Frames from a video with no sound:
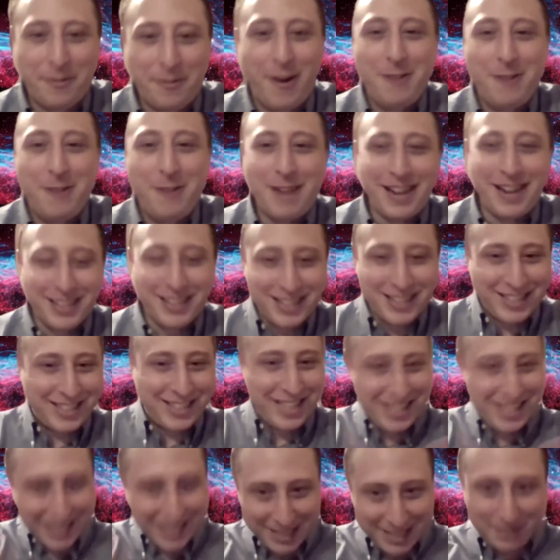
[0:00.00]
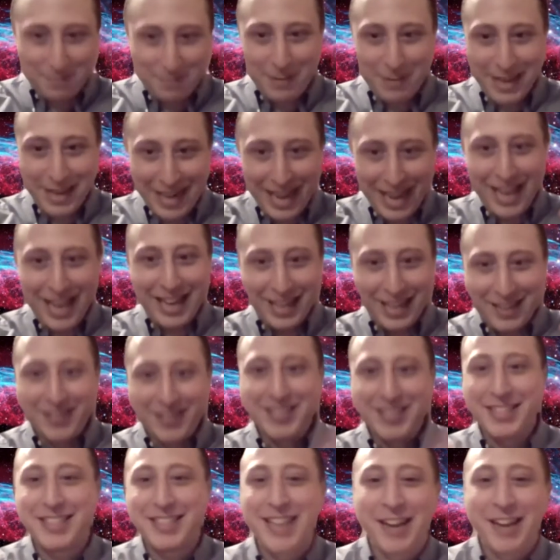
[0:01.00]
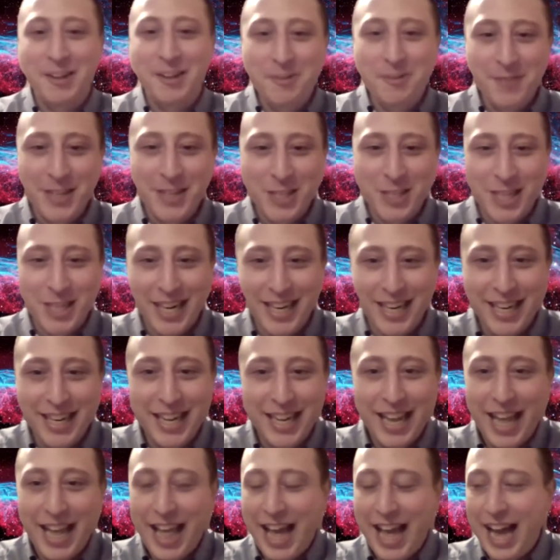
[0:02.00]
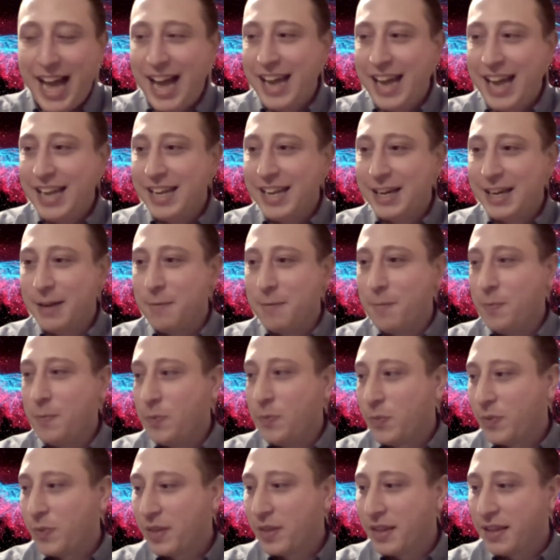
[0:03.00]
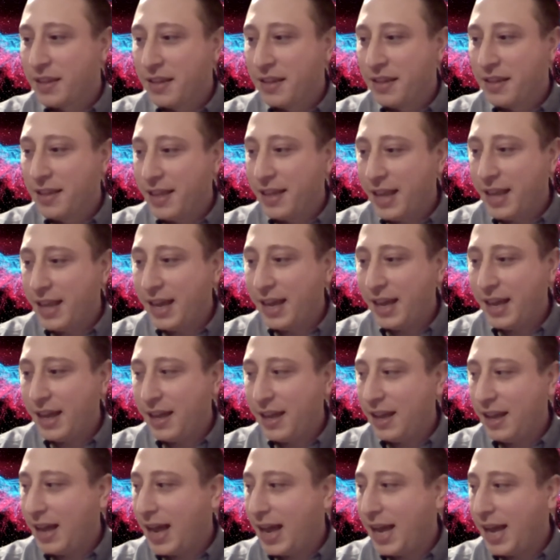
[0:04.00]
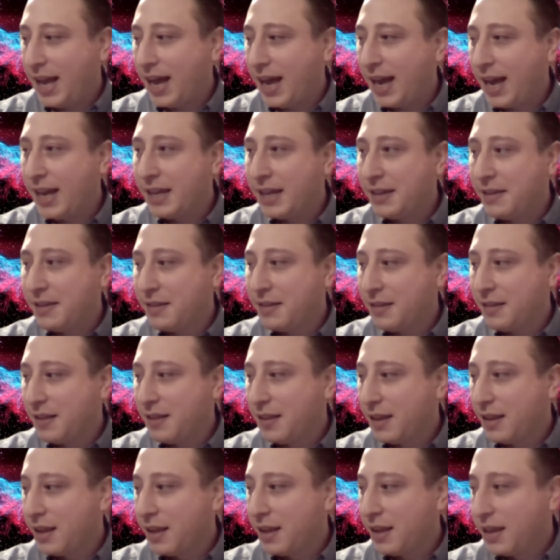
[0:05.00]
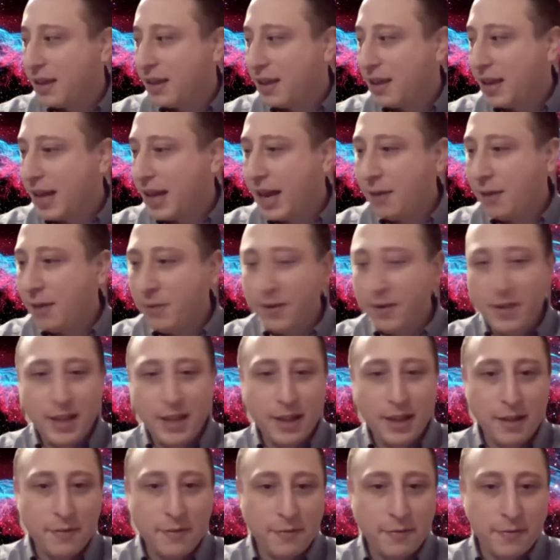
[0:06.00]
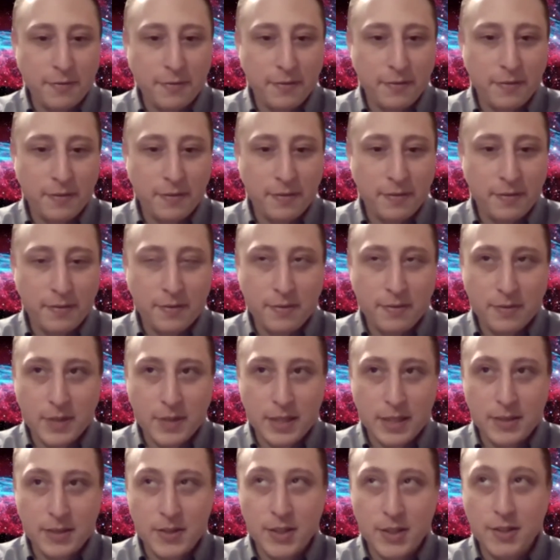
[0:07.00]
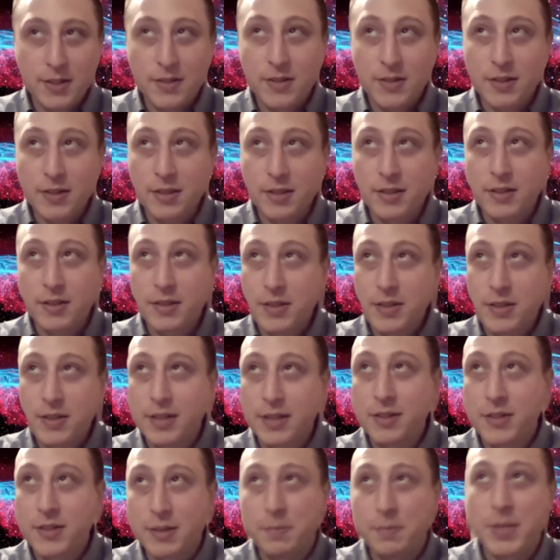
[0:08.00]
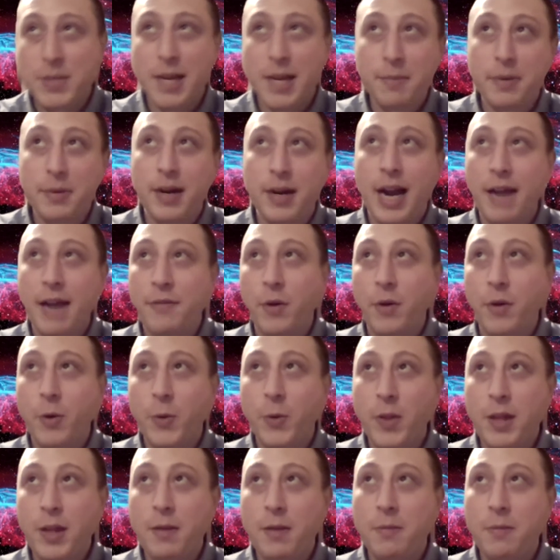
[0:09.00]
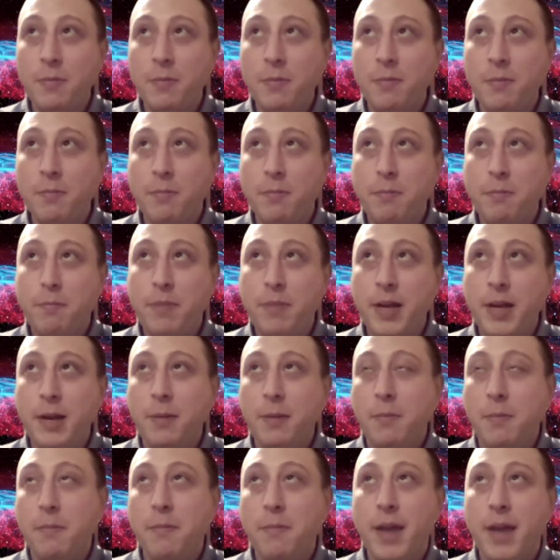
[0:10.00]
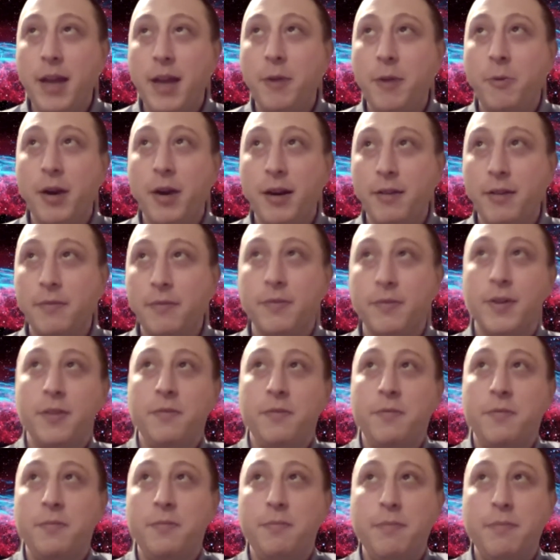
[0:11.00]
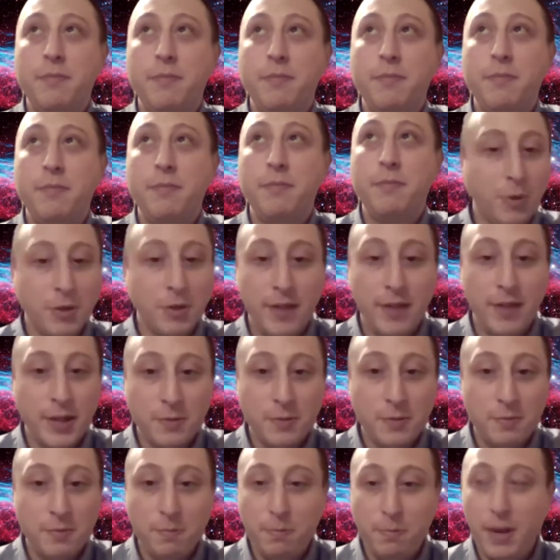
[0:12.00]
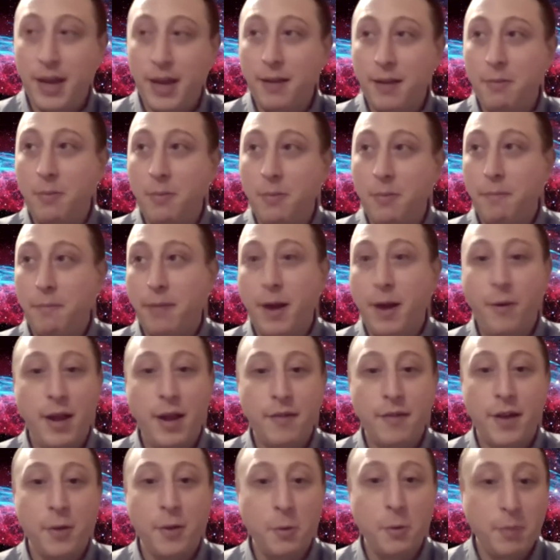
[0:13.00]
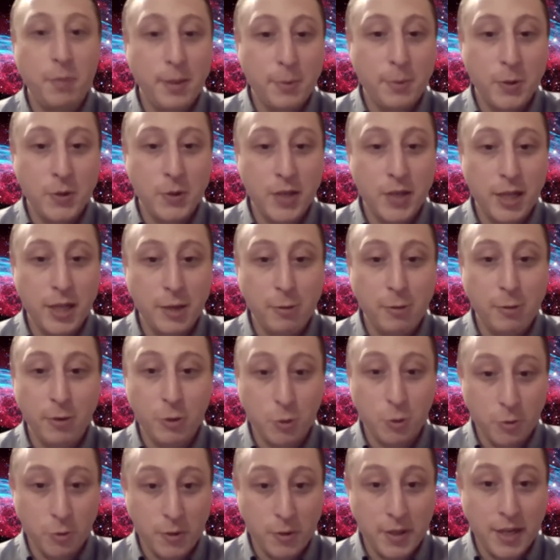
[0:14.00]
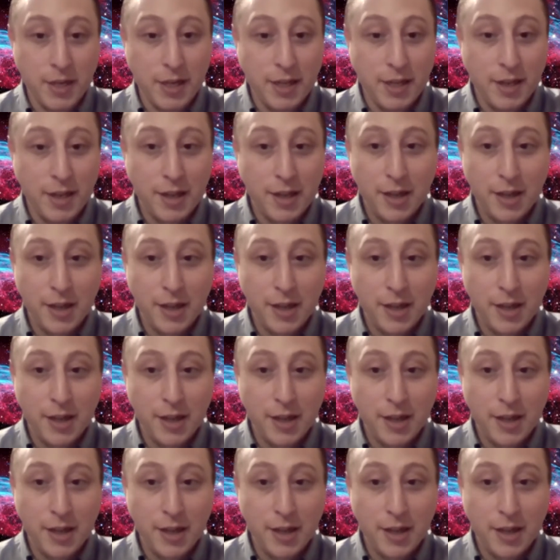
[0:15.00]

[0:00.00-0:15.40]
for months this has been it. You know, this is tunnel yeah. vision. I um uh, I, I I really have since since September, I've only been made aware of, of major world events by by way of other people's incredulity